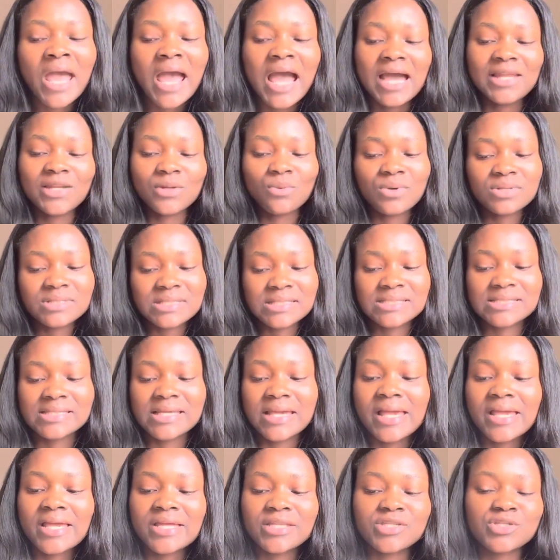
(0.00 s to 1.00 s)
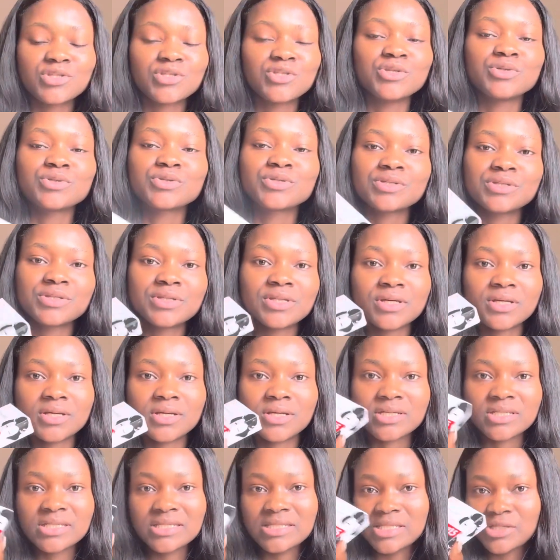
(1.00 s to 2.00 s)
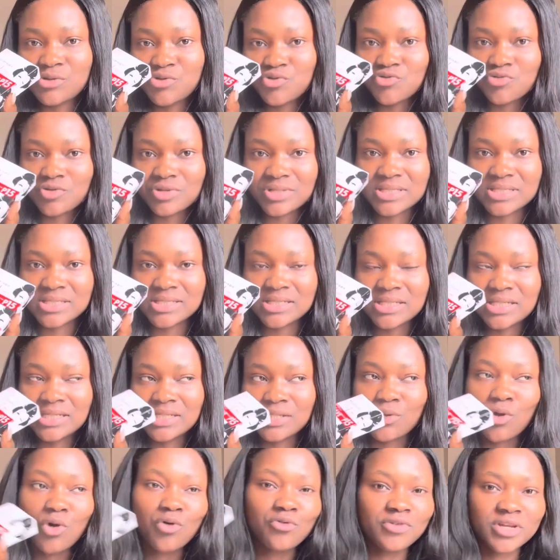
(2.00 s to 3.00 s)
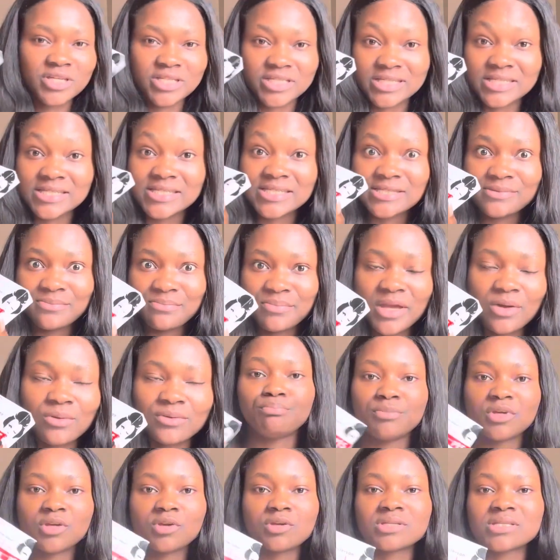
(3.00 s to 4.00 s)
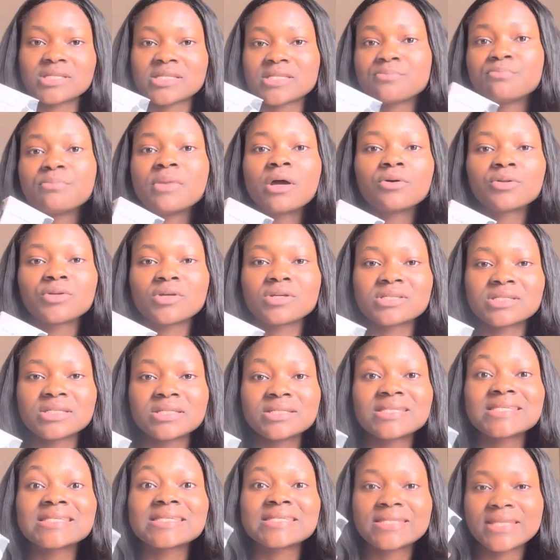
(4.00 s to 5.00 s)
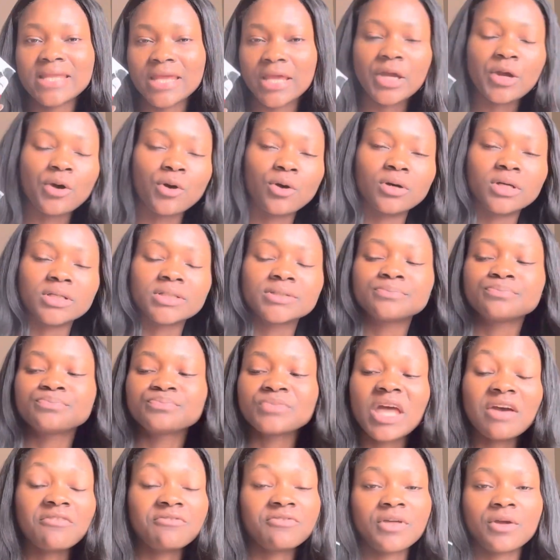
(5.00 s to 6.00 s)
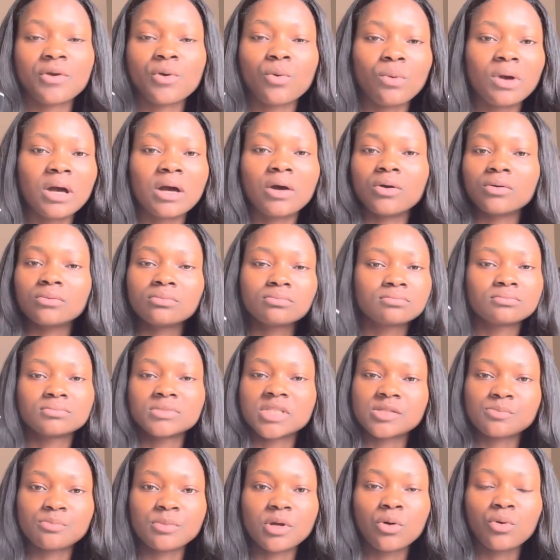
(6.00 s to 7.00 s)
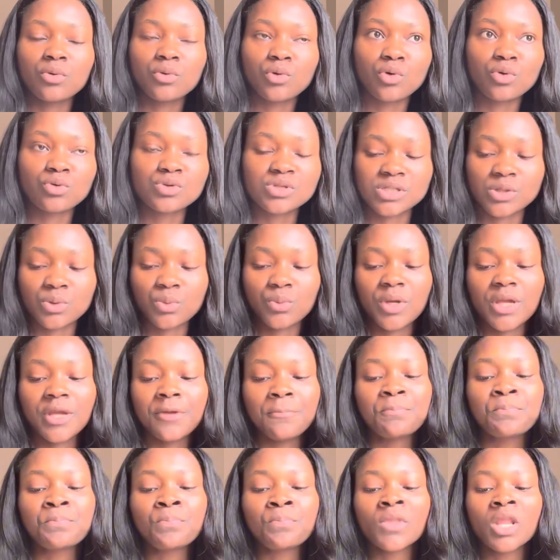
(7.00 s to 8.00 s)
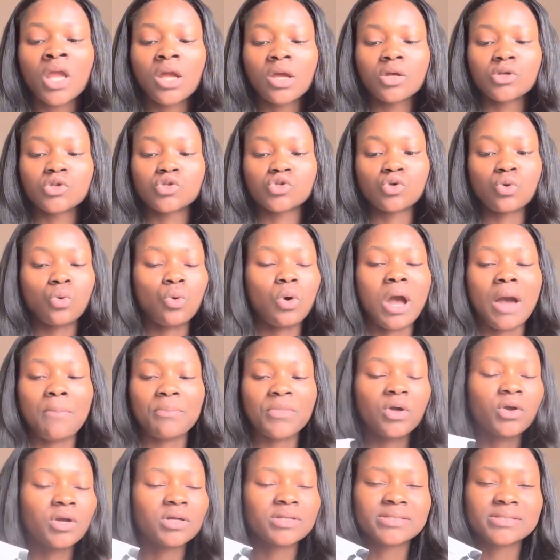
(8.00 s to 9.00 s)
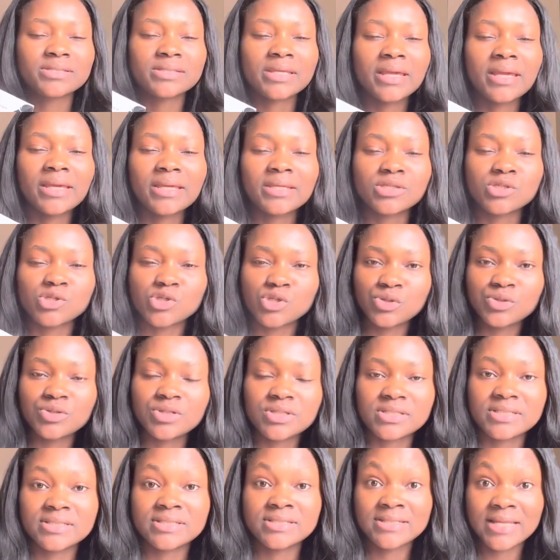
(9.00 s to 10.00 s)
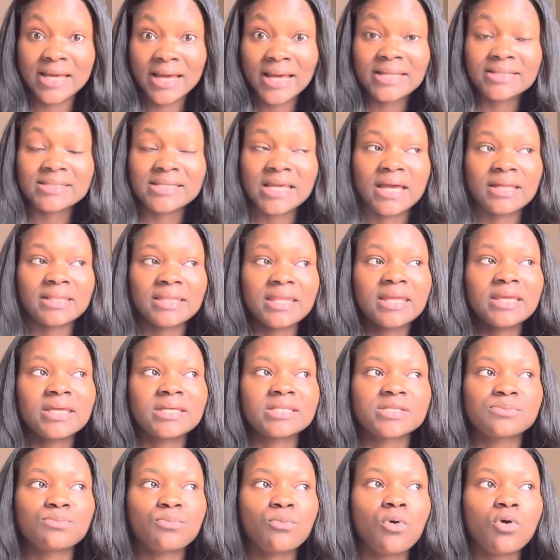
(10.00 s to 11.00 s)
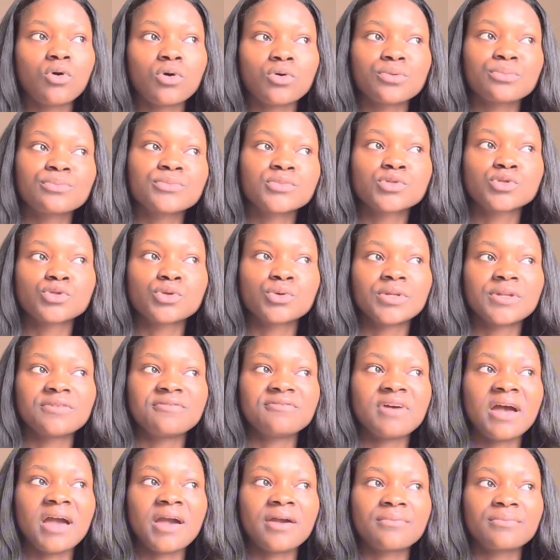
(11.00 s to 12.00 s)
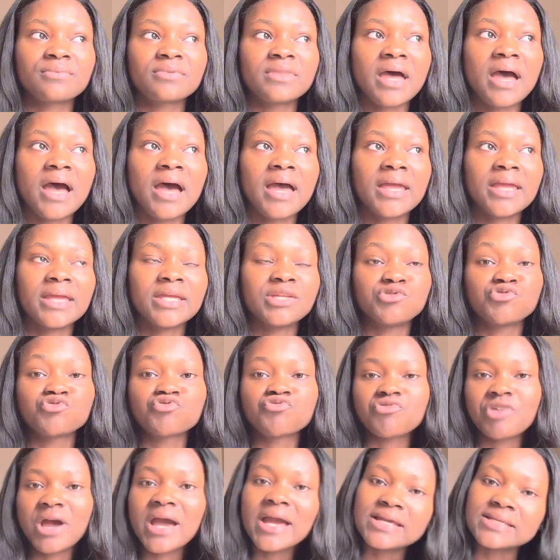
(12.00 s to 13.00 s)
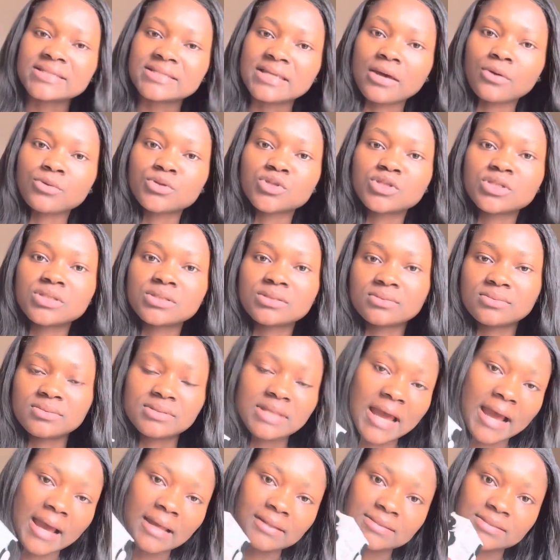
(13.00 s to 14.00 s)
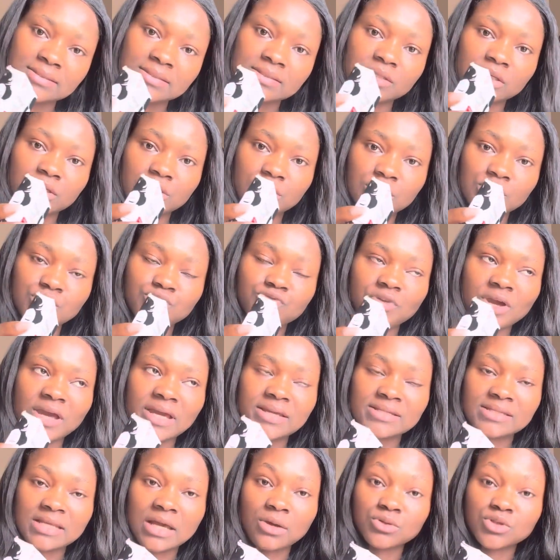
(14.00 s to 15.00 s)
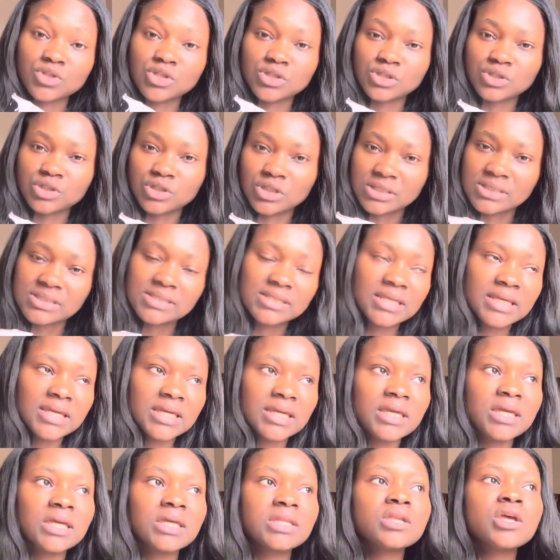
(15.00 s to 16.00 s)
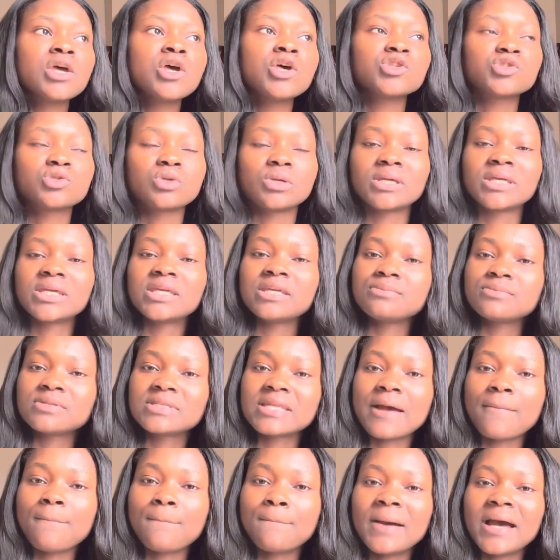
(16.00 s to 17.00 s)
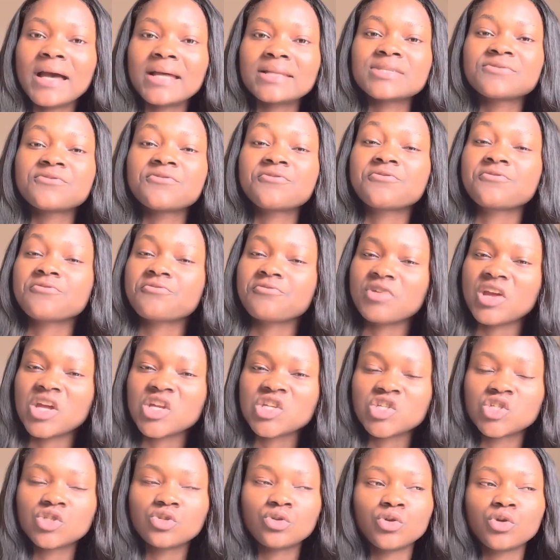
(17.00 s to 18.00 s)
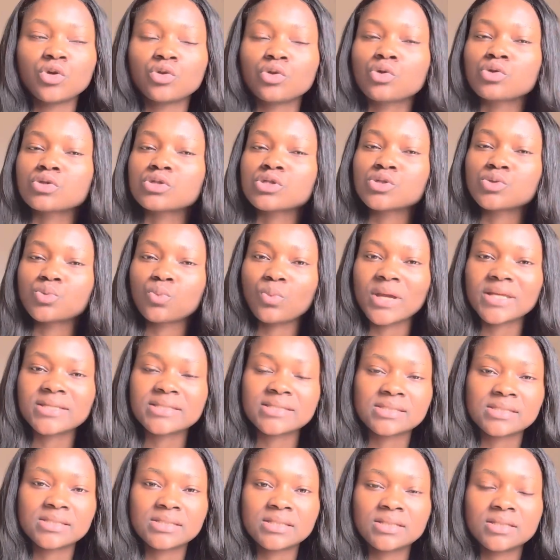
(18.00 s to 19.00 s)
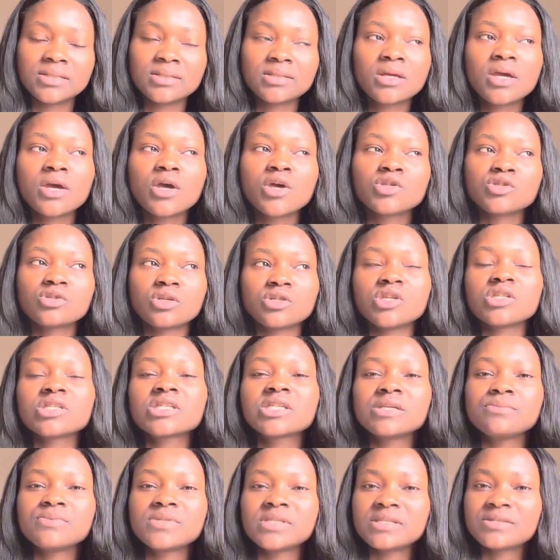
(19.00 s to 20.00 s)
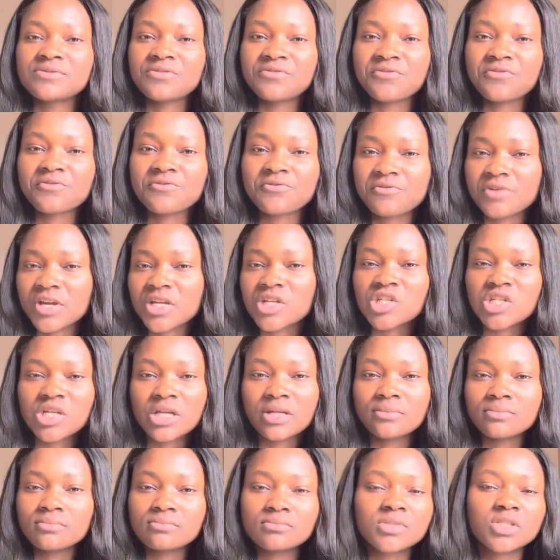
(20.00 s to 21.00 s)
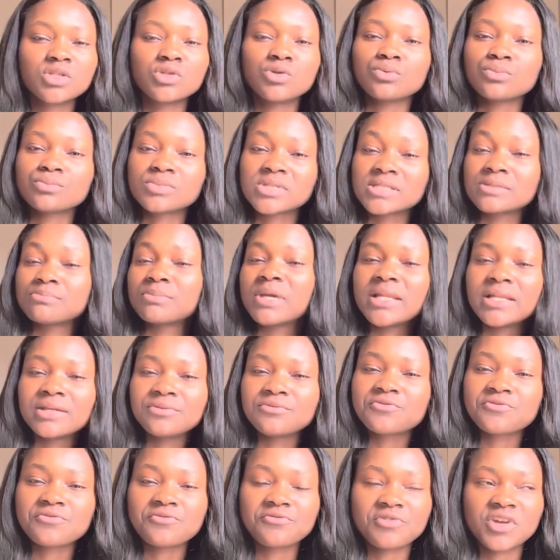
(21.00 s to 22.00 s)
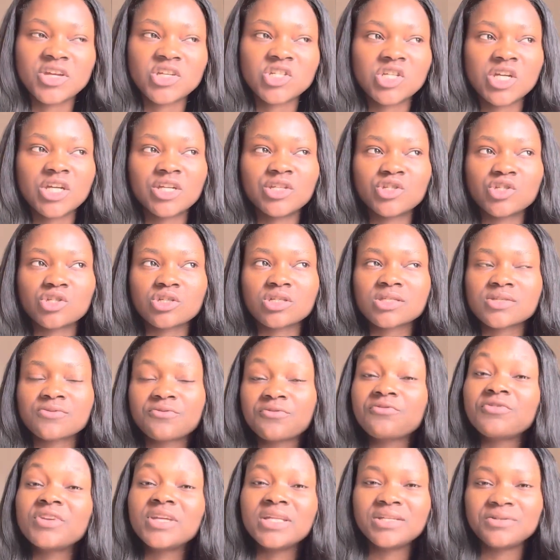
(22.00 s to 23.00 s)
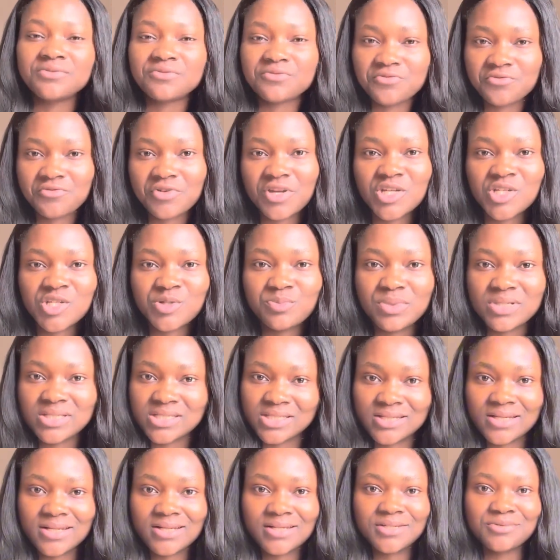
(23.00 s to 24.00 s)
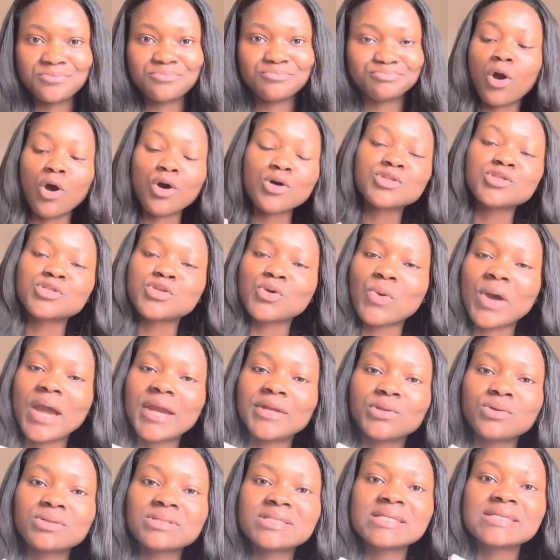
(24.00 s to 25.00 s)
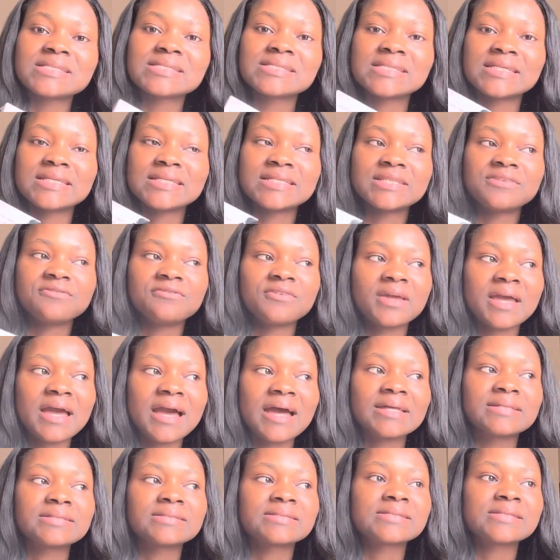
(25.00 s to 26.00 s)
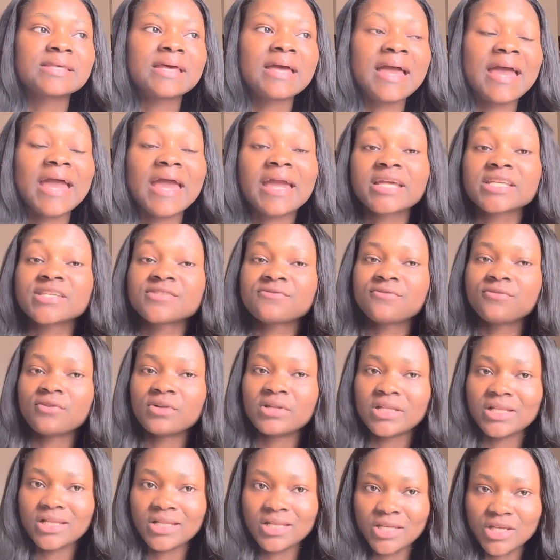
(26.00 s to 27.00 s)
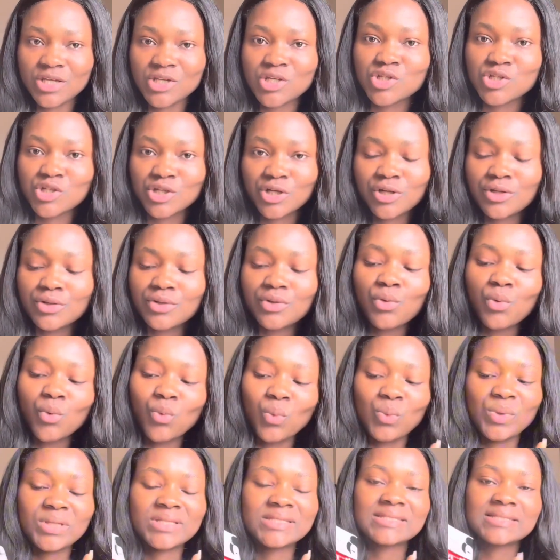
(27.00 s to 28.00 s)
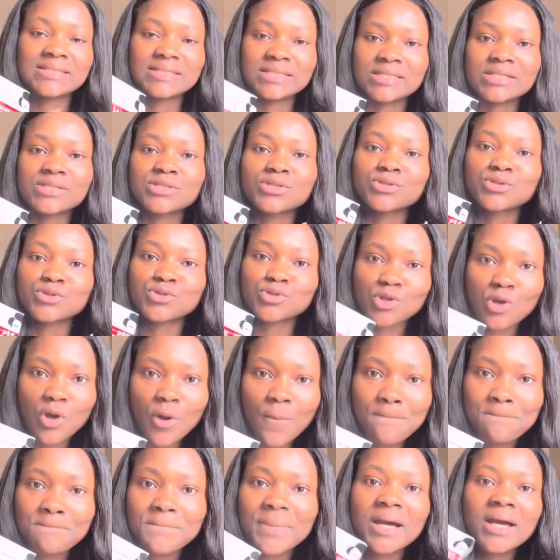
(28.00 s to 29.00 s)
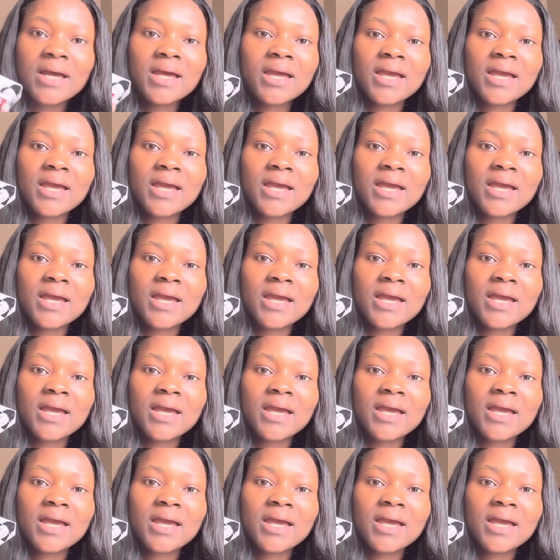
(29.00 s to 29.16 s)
I don't want to say it's due to the citrusy orangey smell, because the smell doesn't stay on. After a while the smell goes away, so I'm not going to say it's due to that. I think it's more so the fact that it dries out the skin, so it keeps that part fresh. You know, you're not sweating, so it just keeps it fresh and, you know, smelling fresh and just feeling fresh basically. Also, I noticed significant exfoliation with this soap.